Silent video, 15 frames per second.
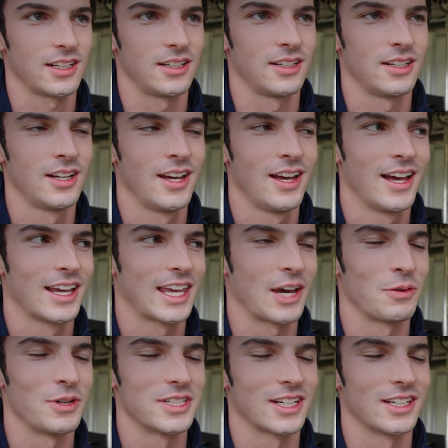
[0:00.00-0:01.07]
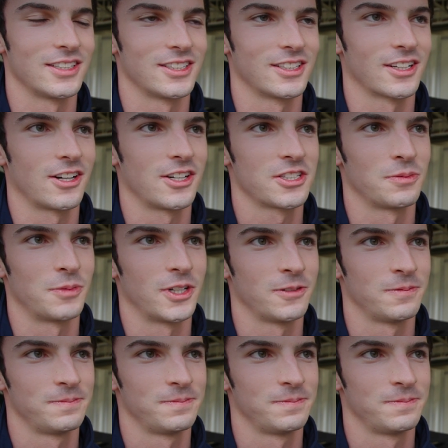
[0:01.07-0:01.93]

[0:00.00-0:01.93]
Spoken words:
and can't wait to get into the car tomorrow.